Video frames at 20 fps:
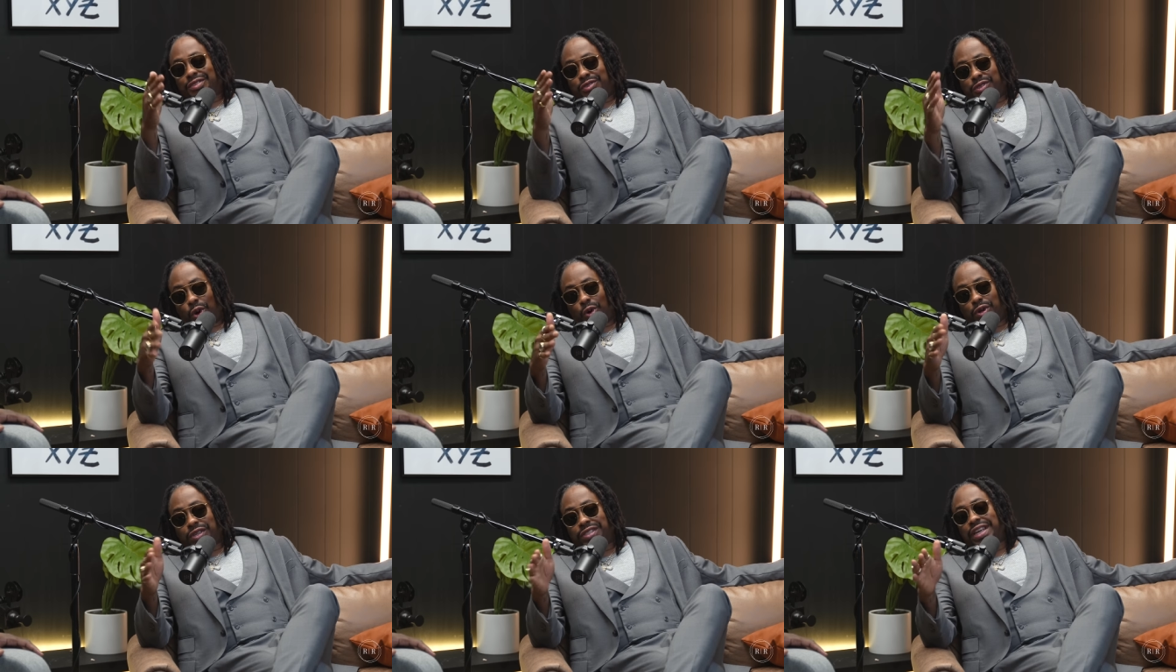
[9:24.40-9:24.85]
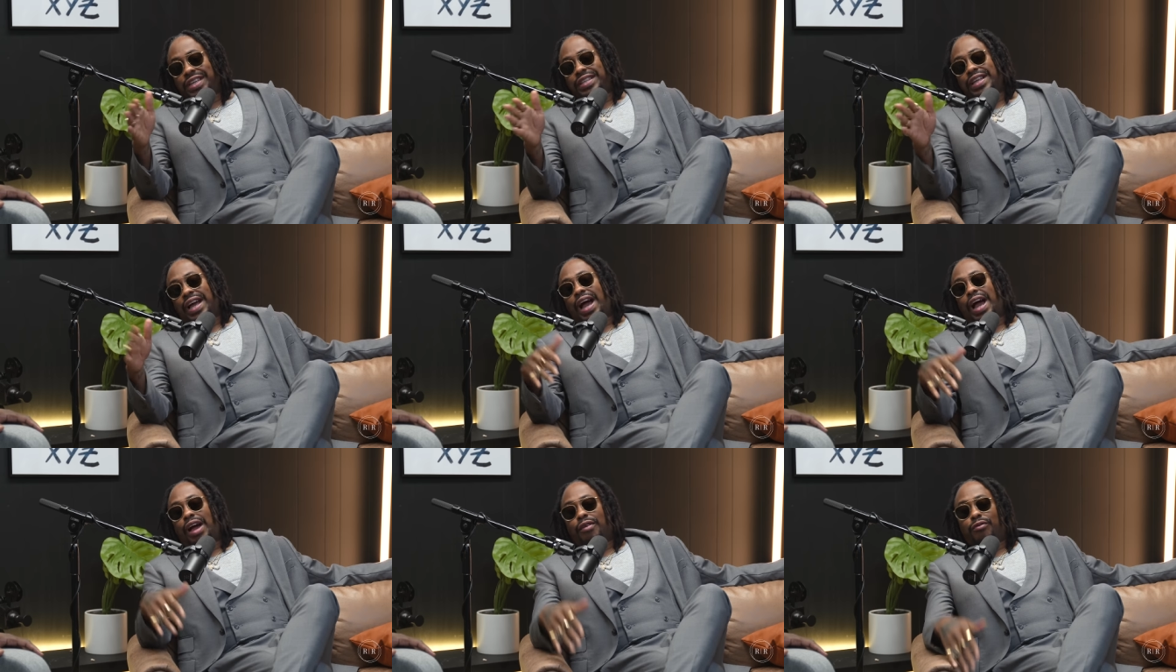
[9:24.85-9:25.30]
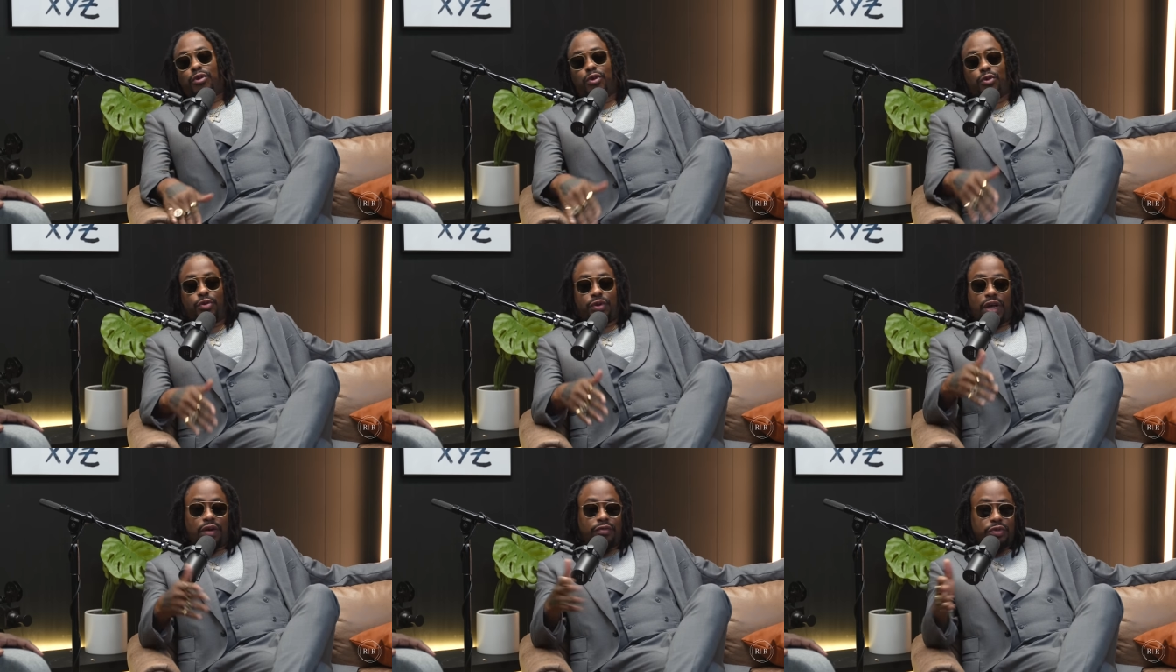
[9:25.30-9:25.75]
always take the high
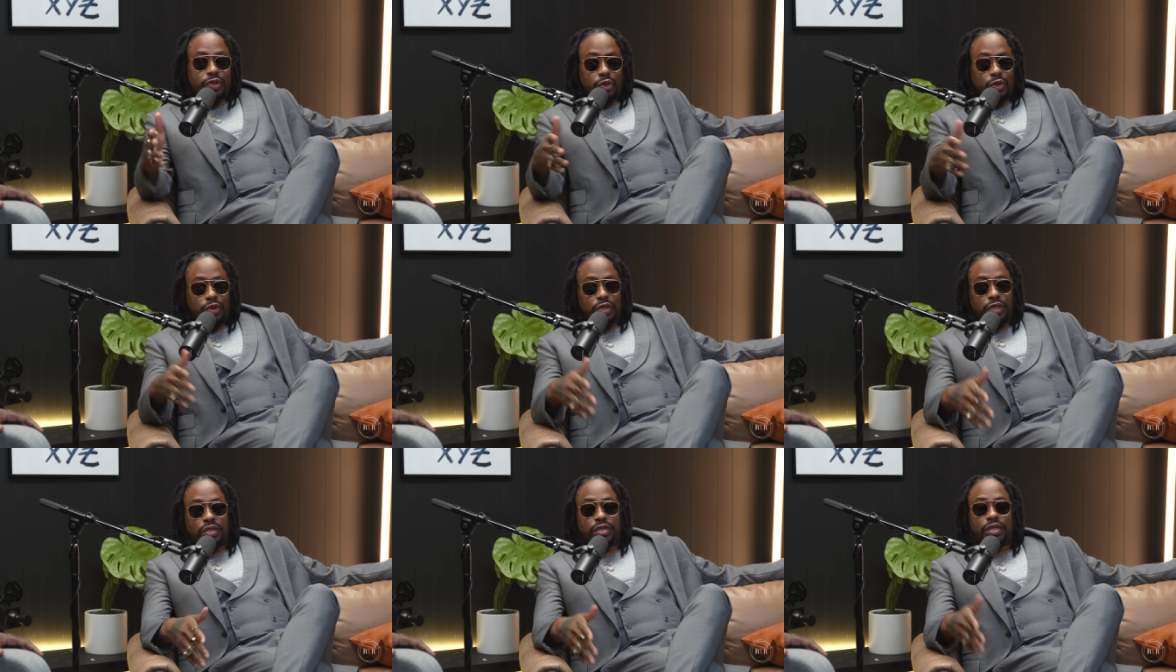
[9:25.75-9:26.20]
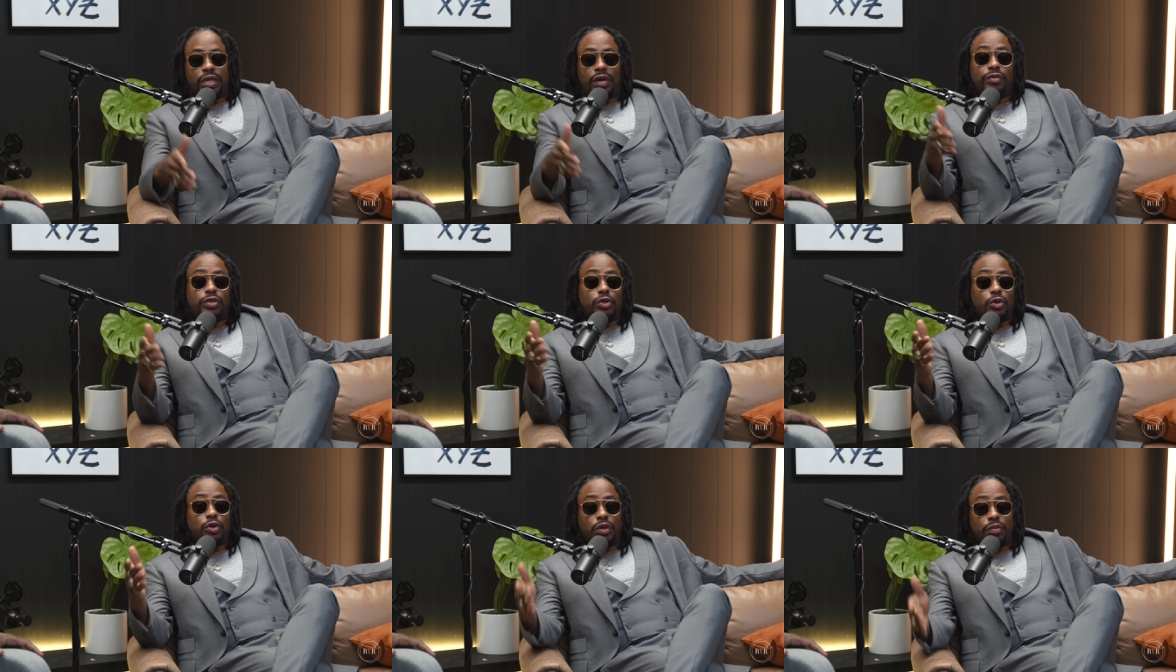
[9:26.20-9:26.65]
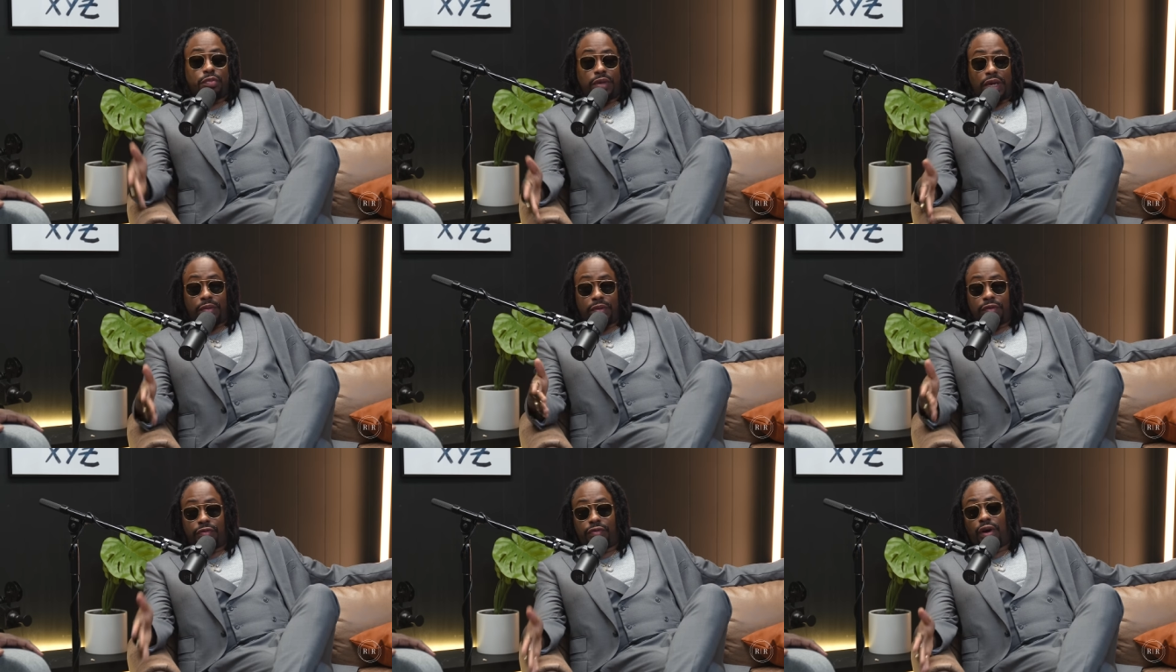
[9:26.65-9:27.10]
road. Never throw your
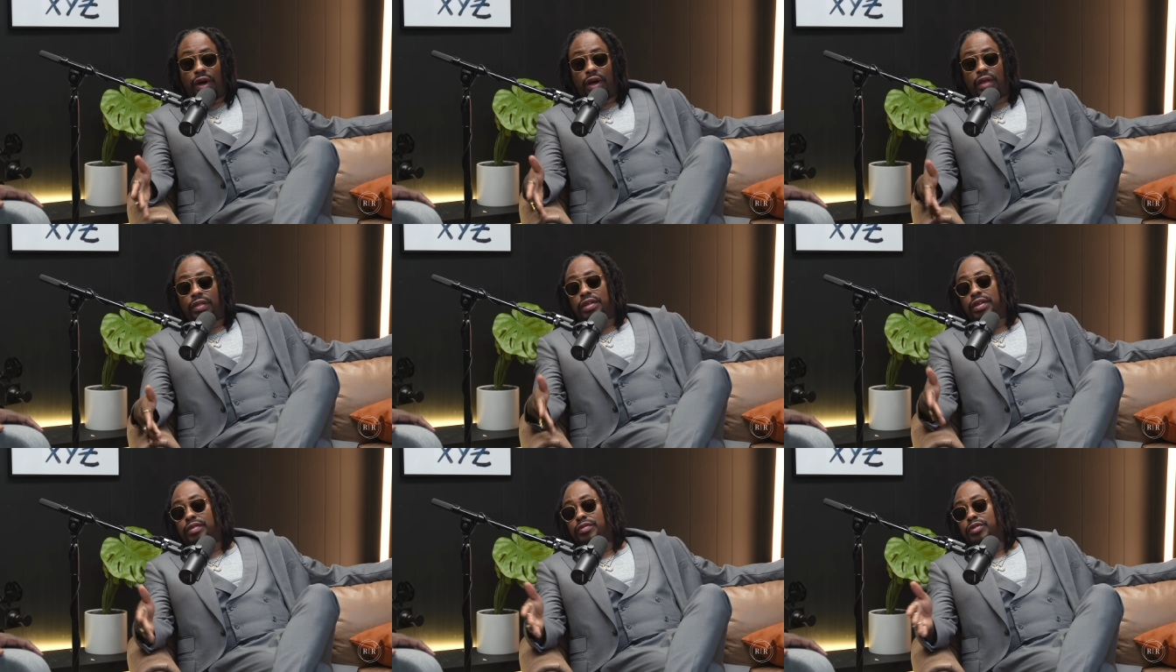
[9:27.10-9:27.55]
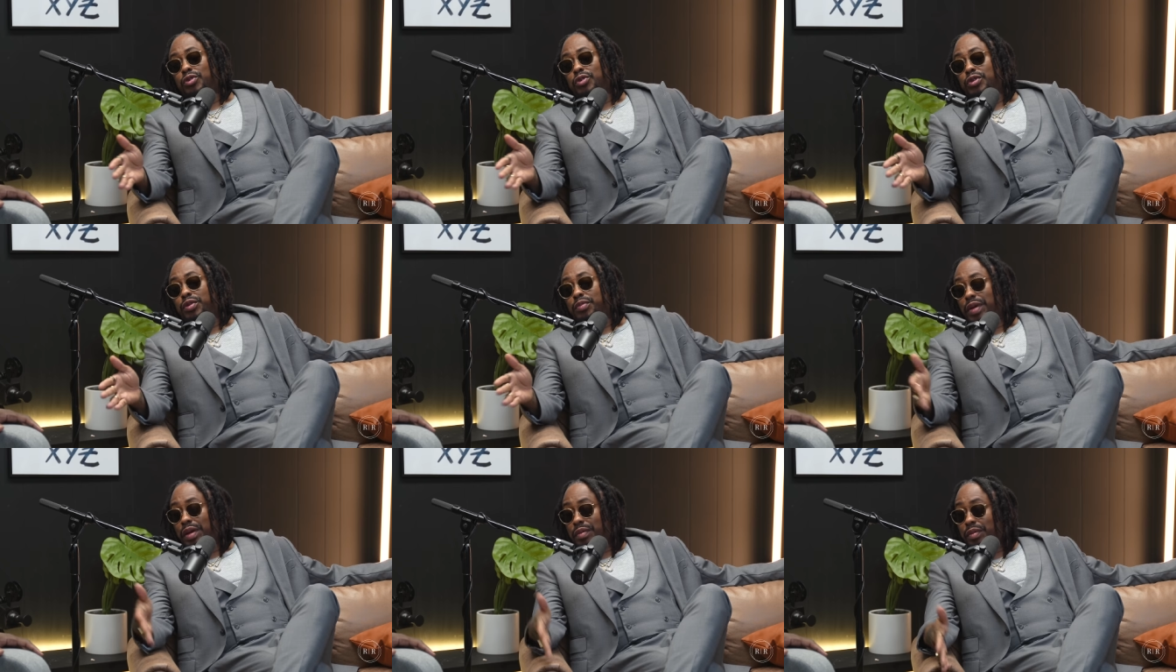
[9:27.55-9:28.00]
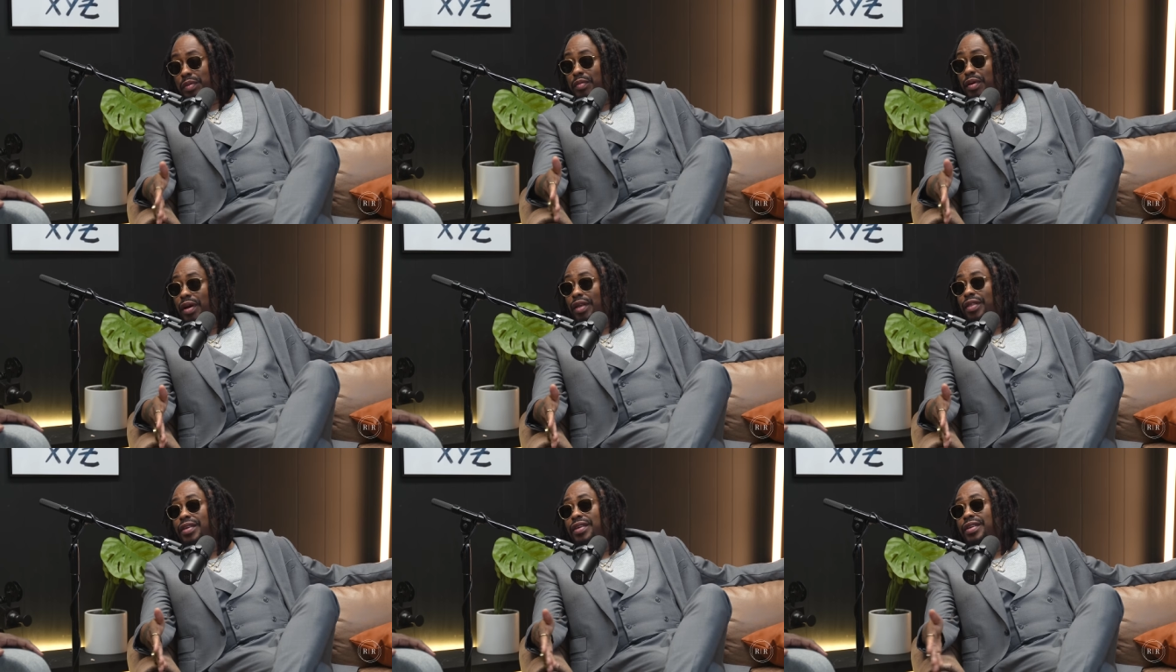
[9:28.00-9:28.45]
baby father, never throw your baby
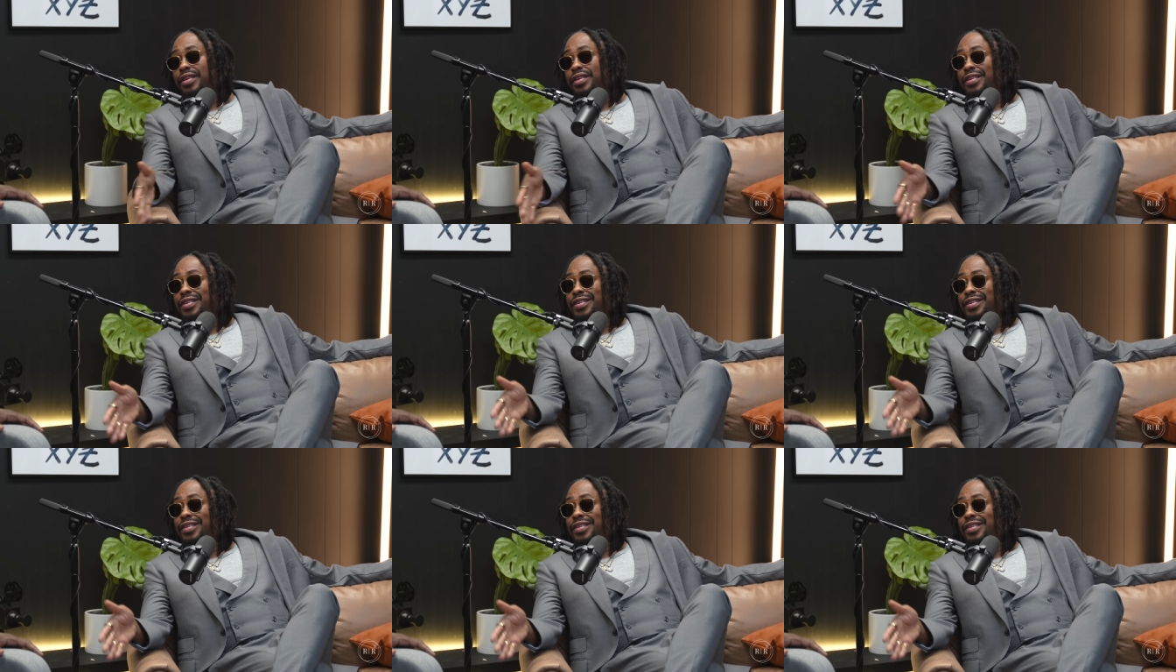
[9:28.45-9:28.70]
mother,